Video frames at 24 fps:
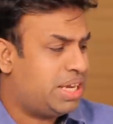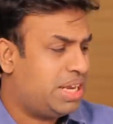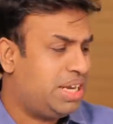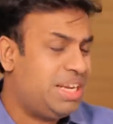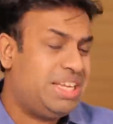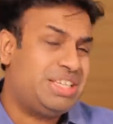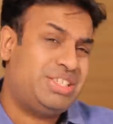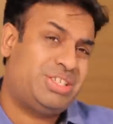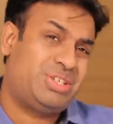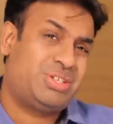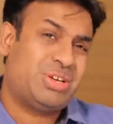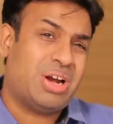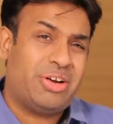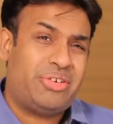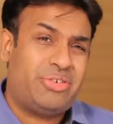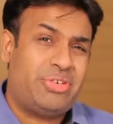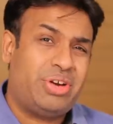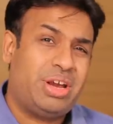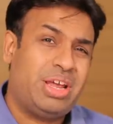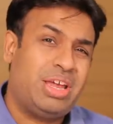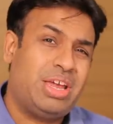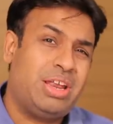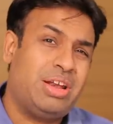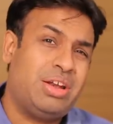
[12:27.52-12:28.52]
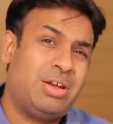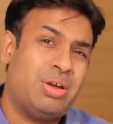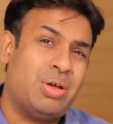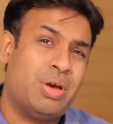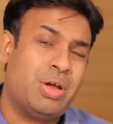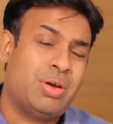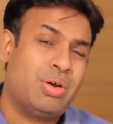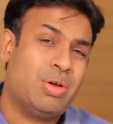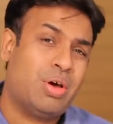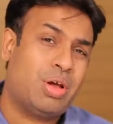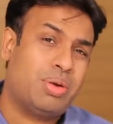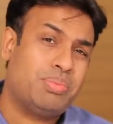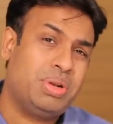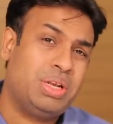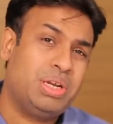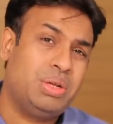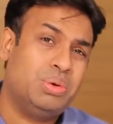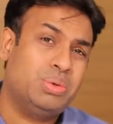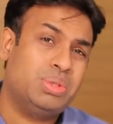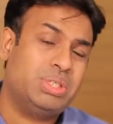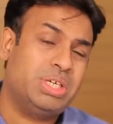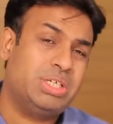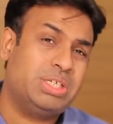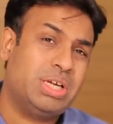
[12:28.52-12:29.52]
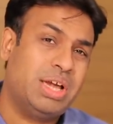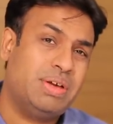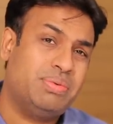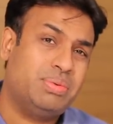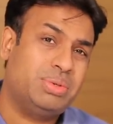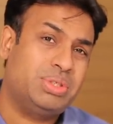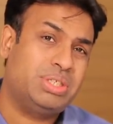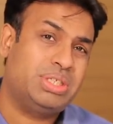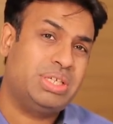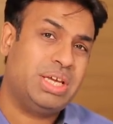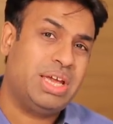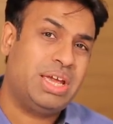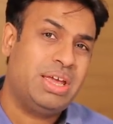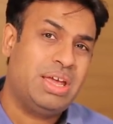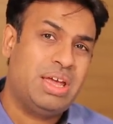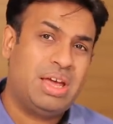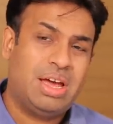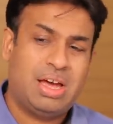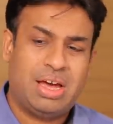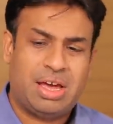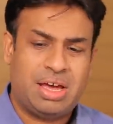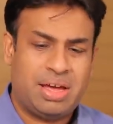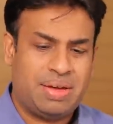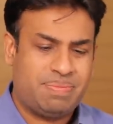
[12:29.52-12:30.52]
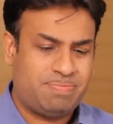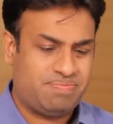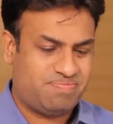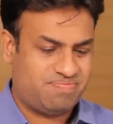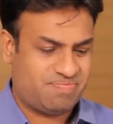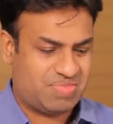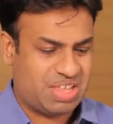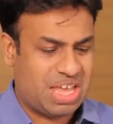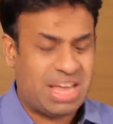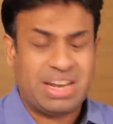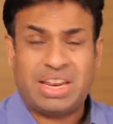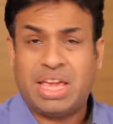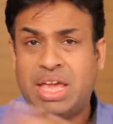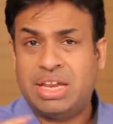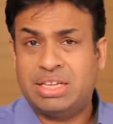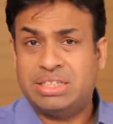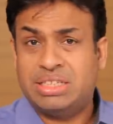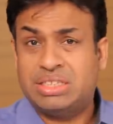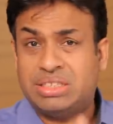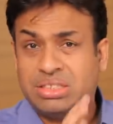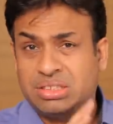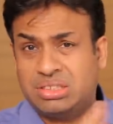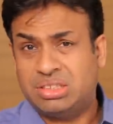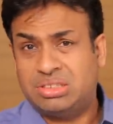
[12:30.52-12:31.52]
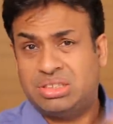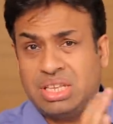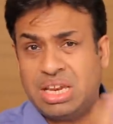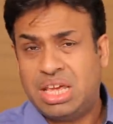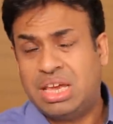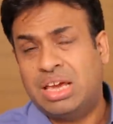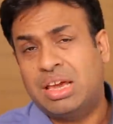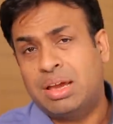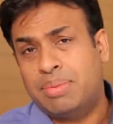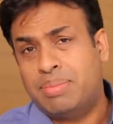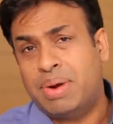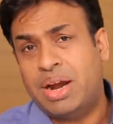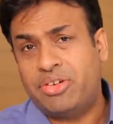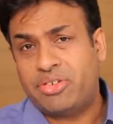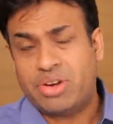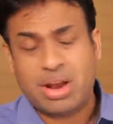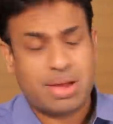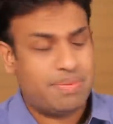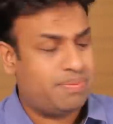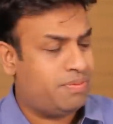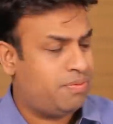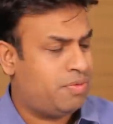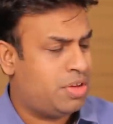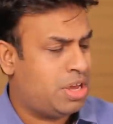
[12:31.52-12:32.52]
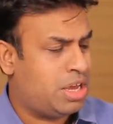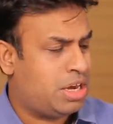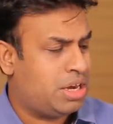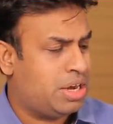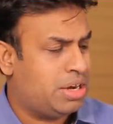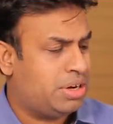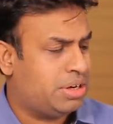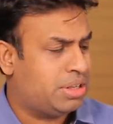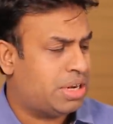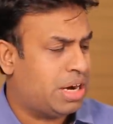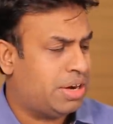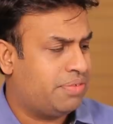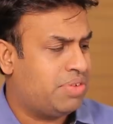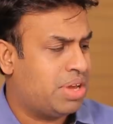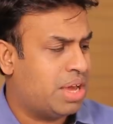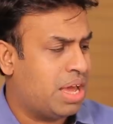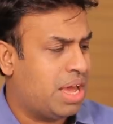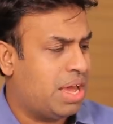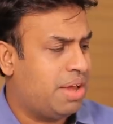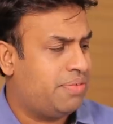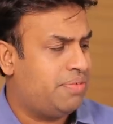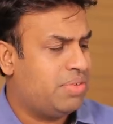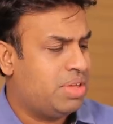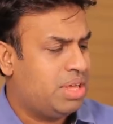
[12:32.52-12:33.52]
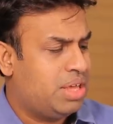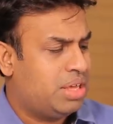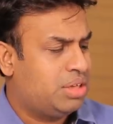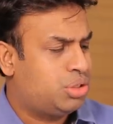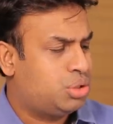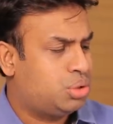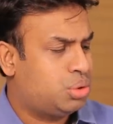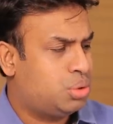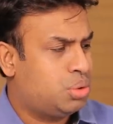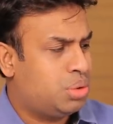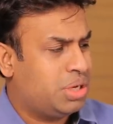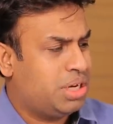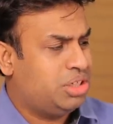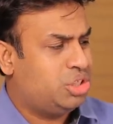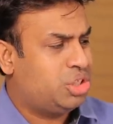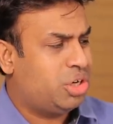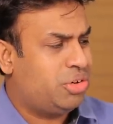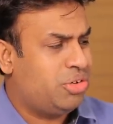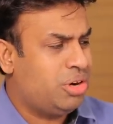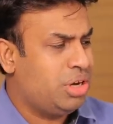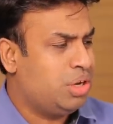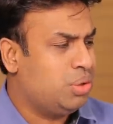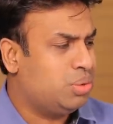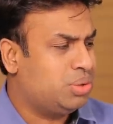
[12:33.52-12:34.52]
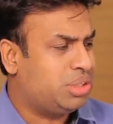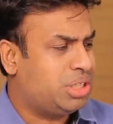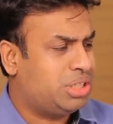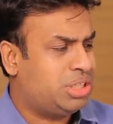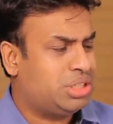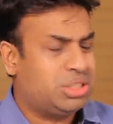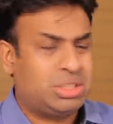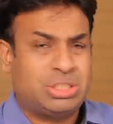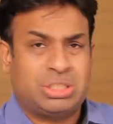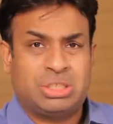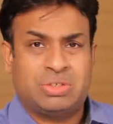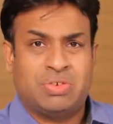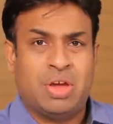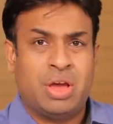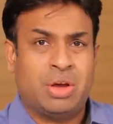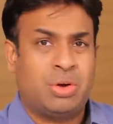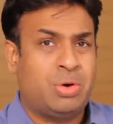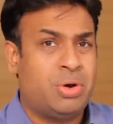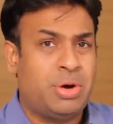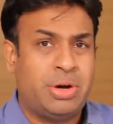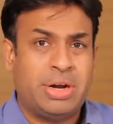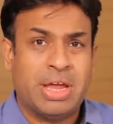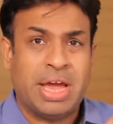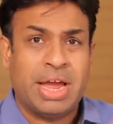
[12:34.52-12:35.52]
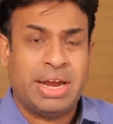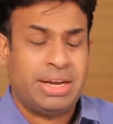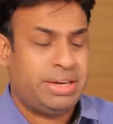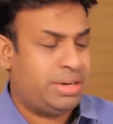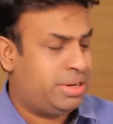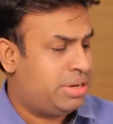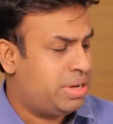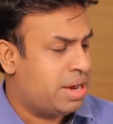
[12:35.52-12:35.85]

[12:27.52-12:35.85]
any stuttering in normal usage, I would say. And again, this is the 3 GB RAM variant that we have. So in general usage, it's good. I